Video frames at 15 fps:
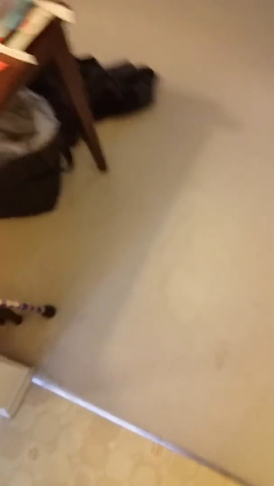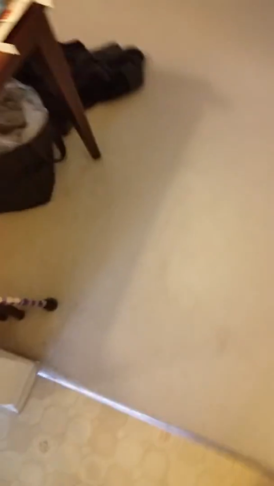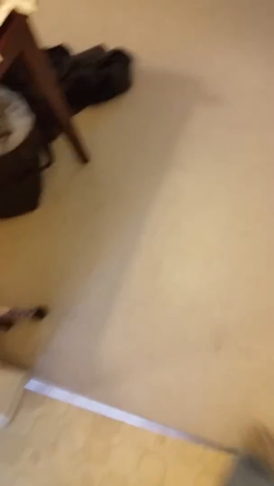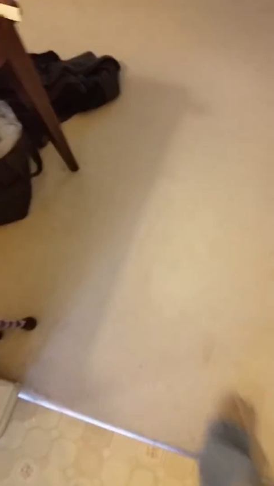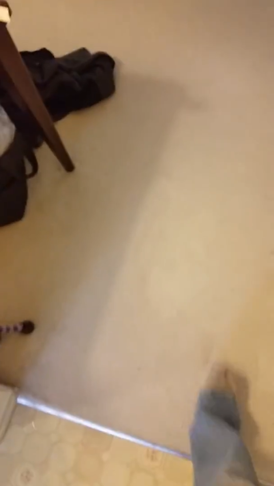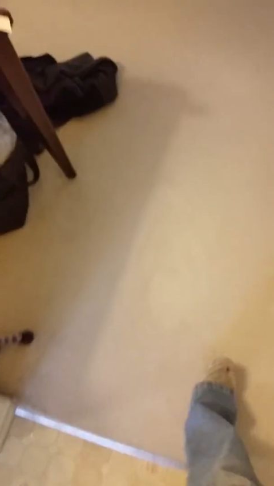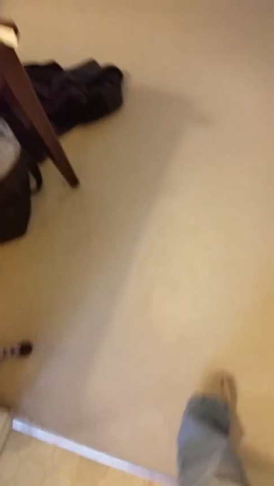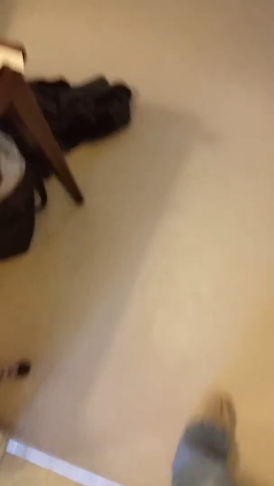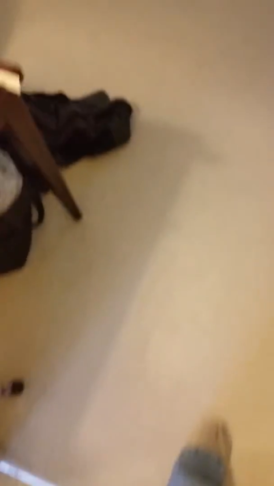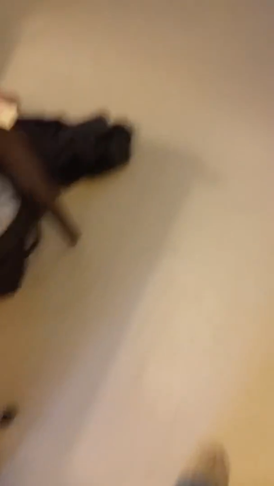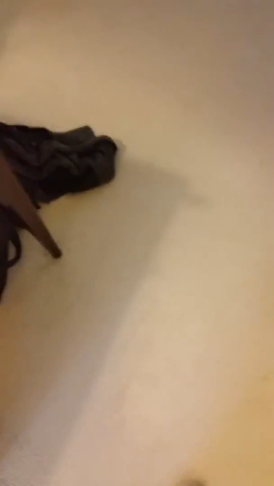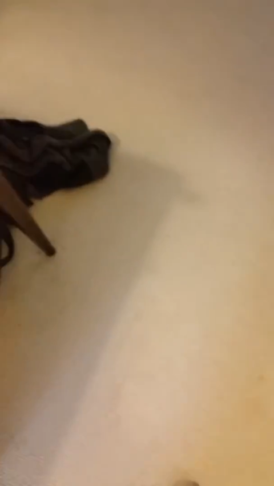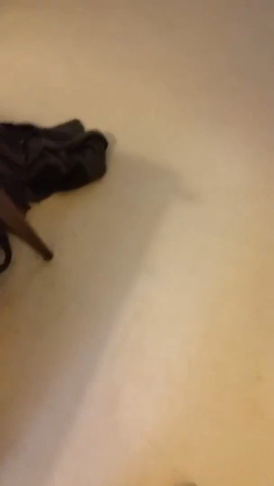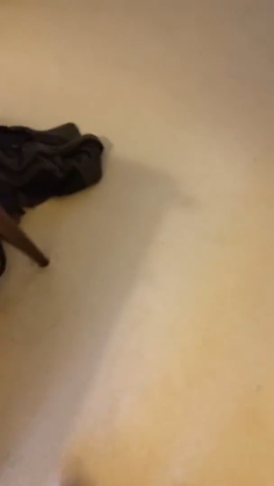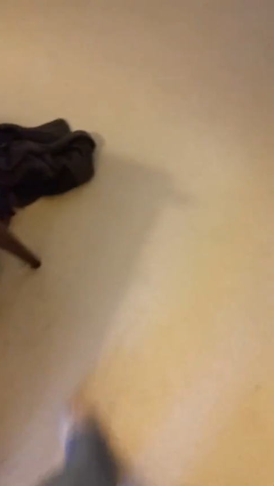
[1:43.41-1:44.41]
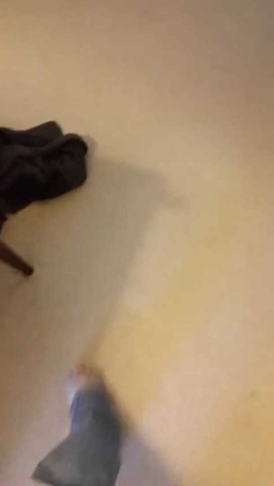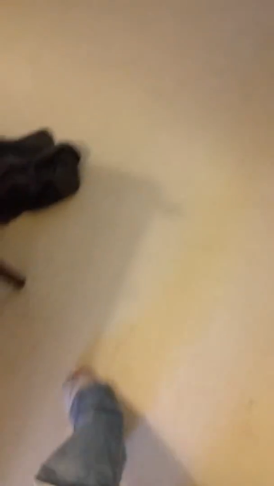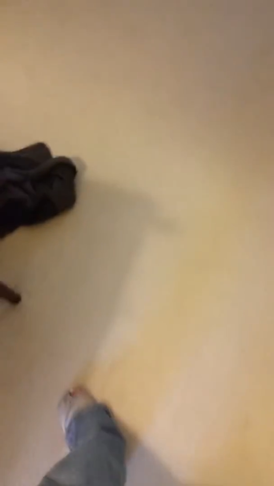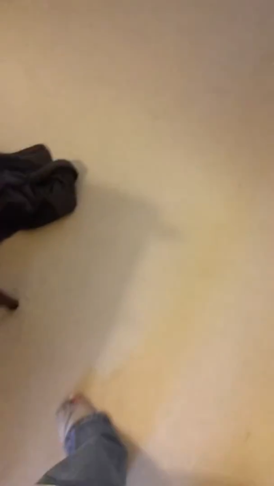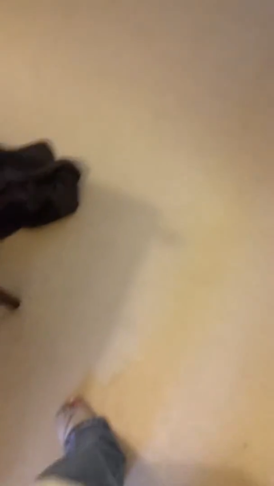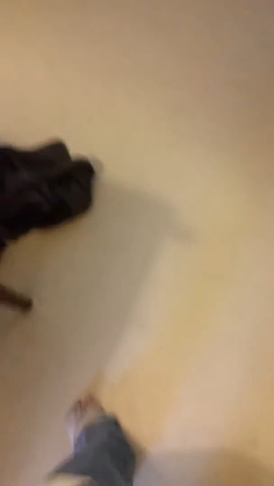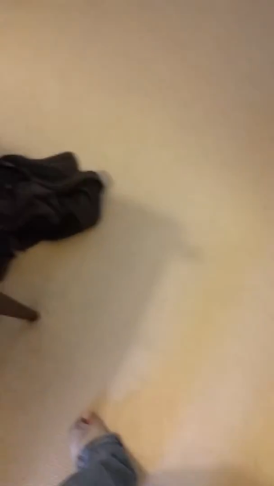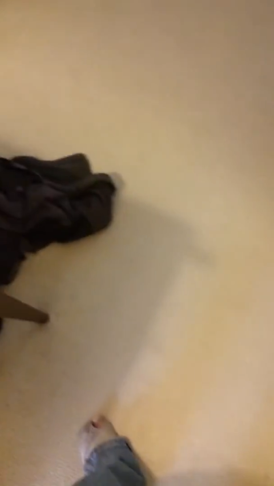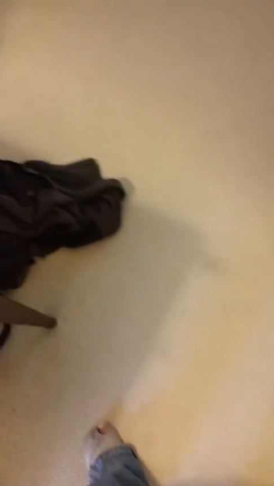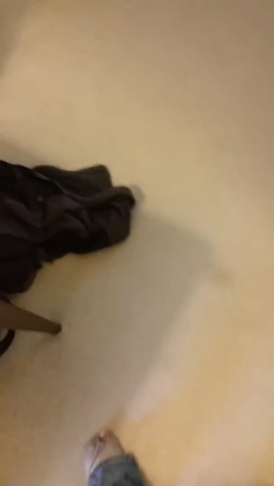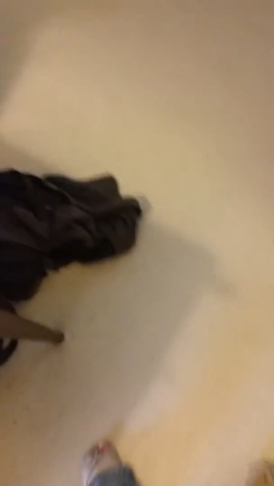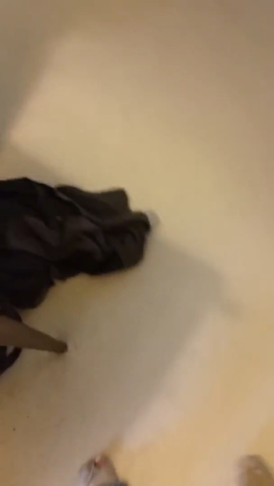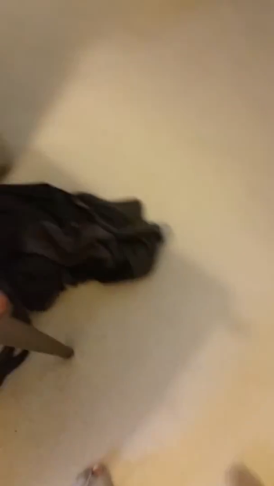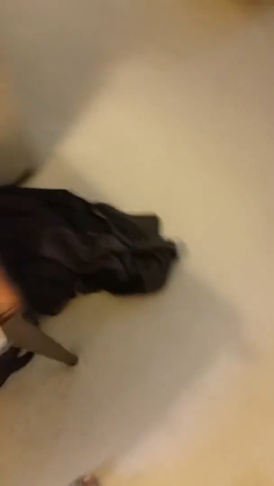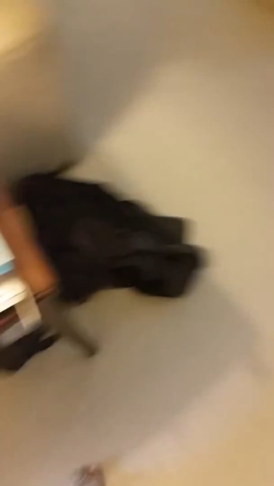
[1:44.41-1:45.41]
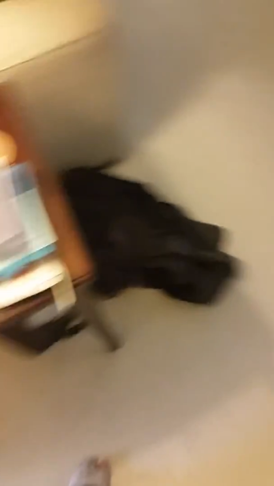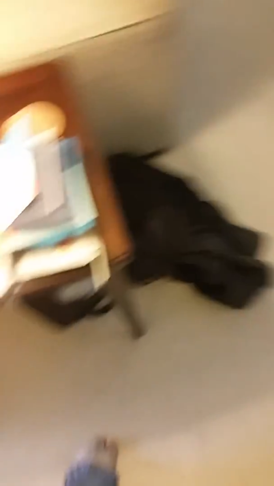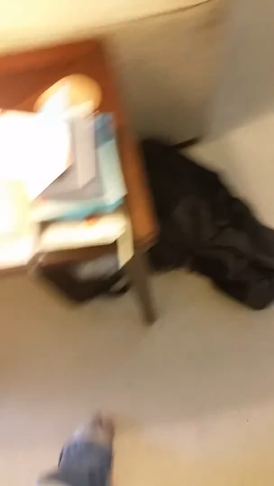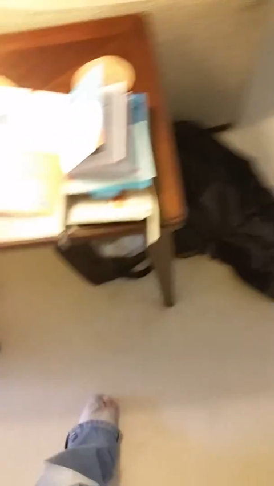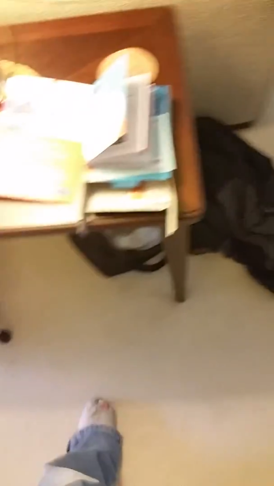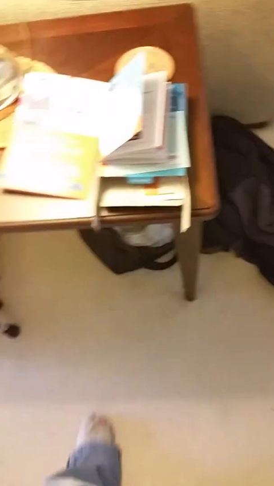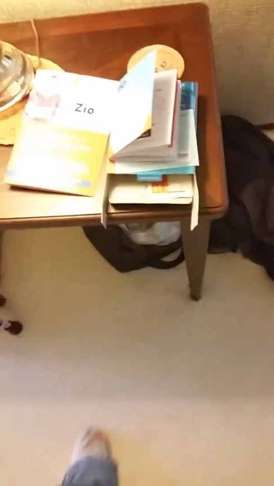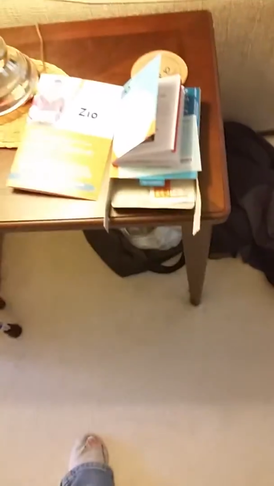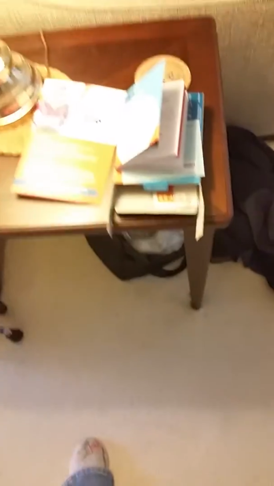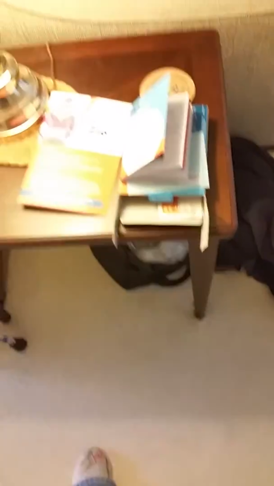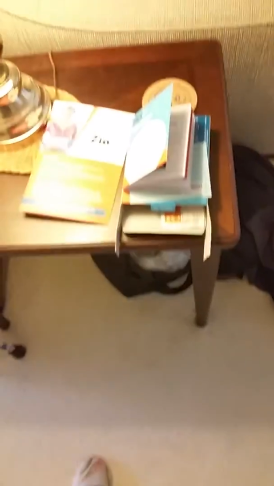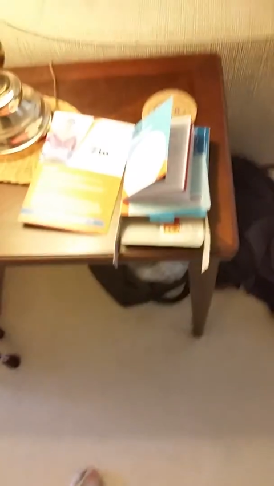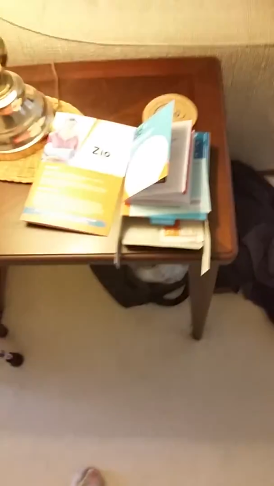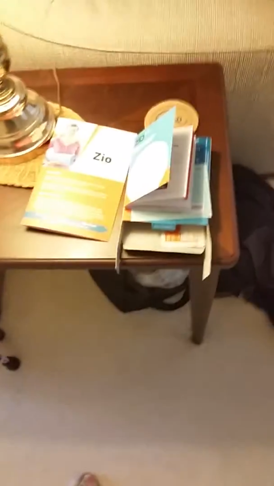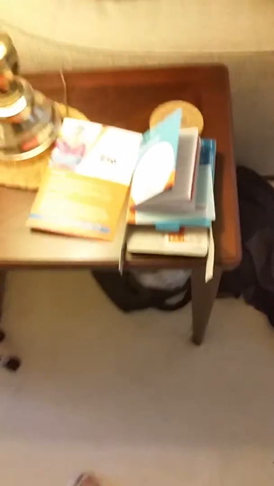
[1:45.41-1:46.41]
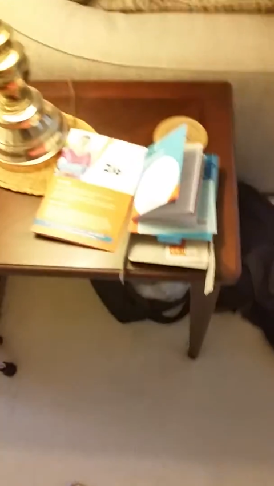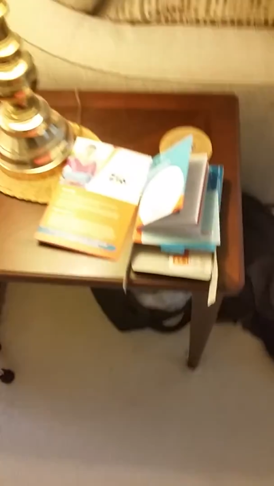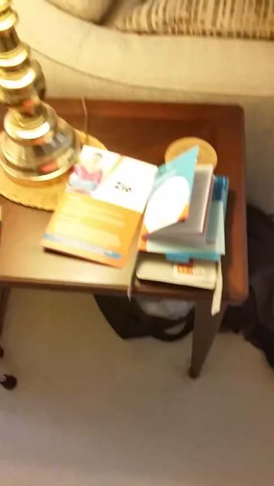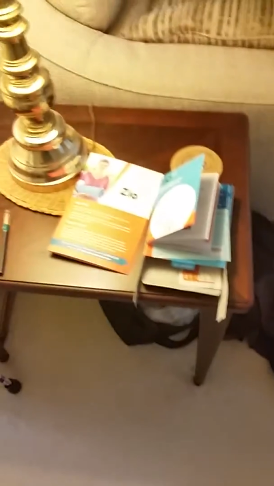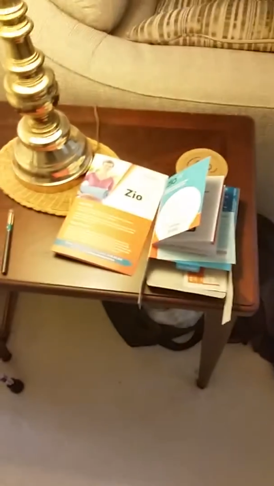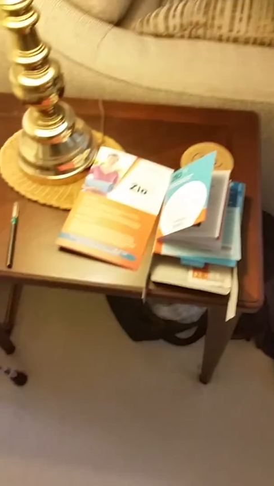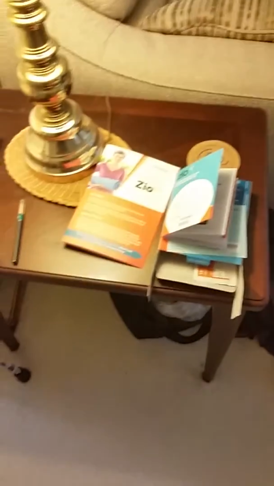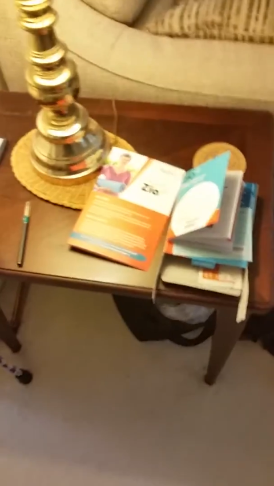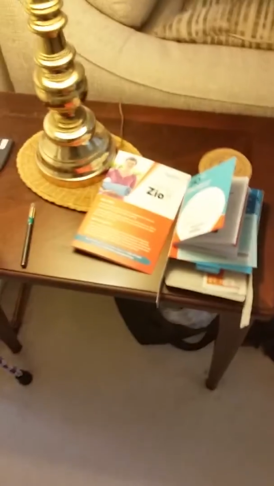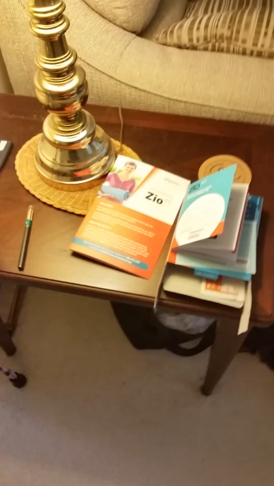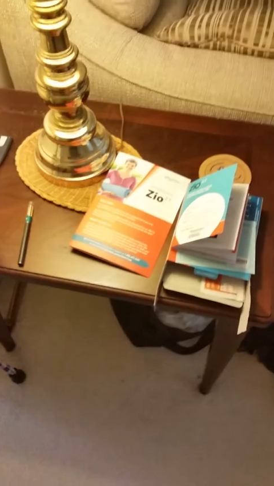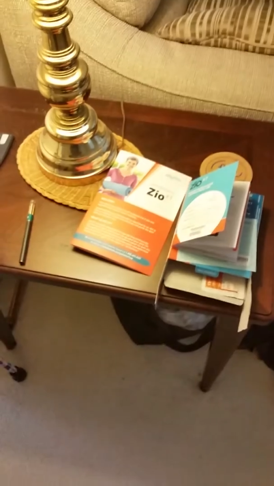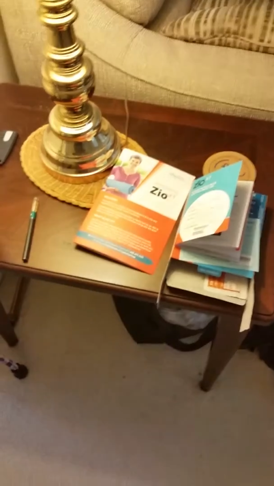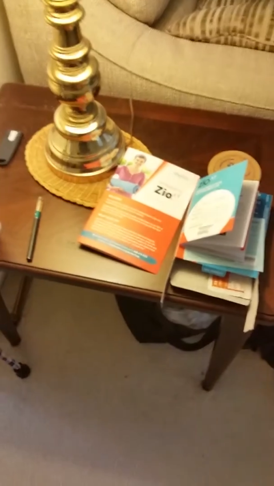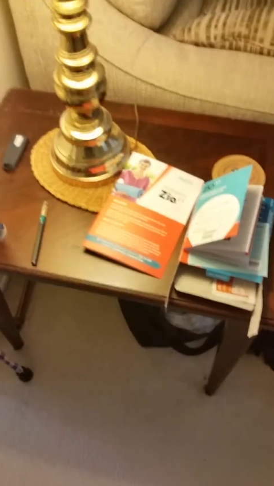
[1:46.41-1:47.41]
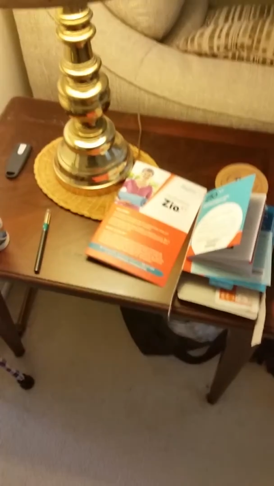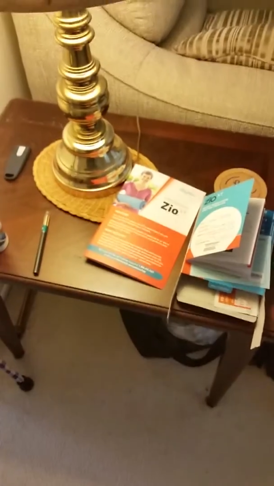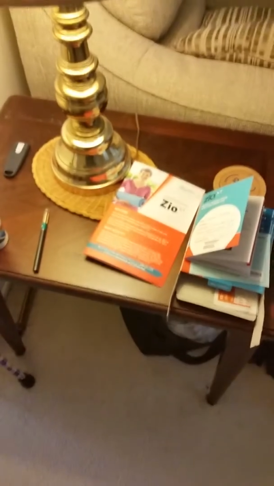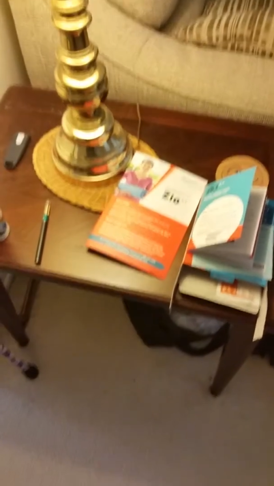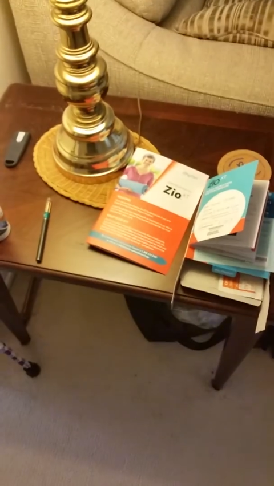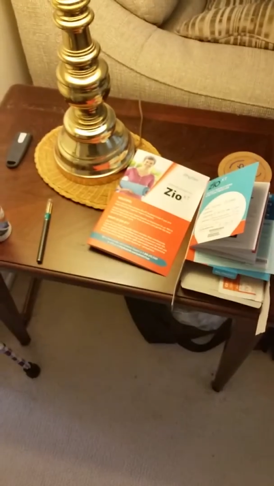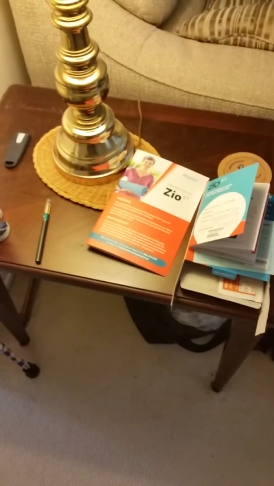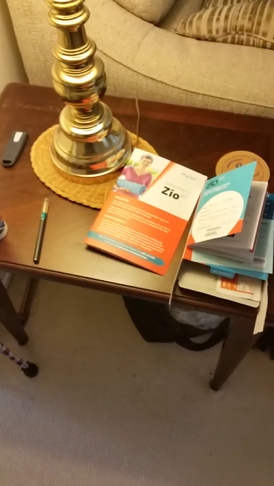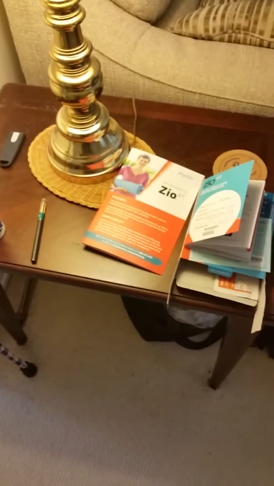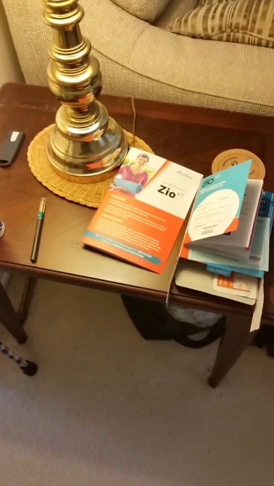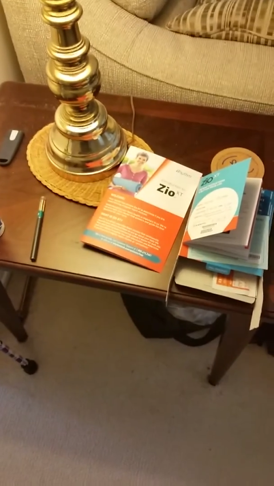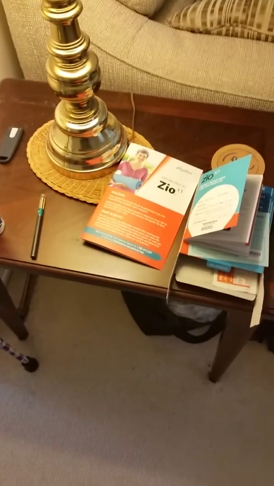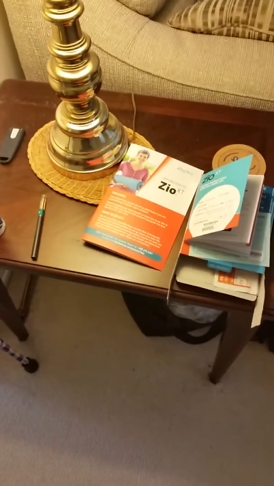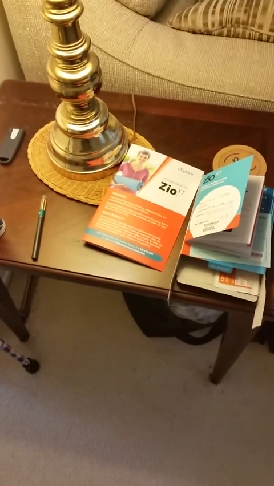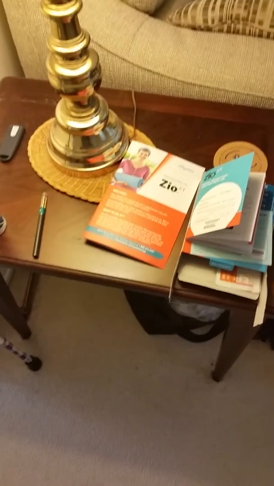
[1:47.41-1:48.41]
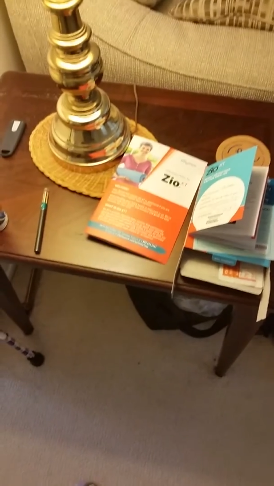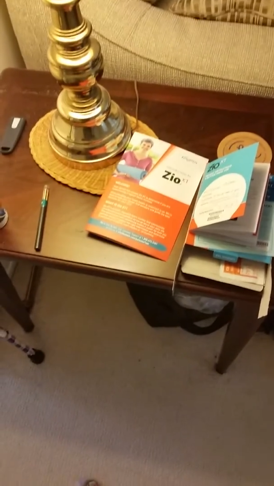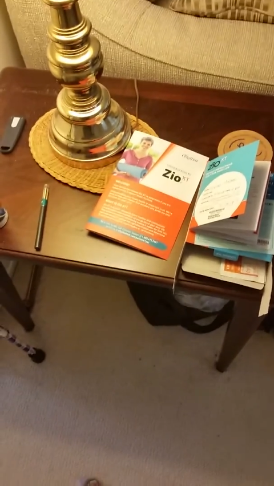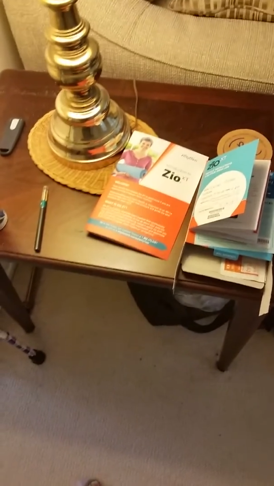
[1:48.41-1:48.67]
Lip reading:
[unreadable: no face in view]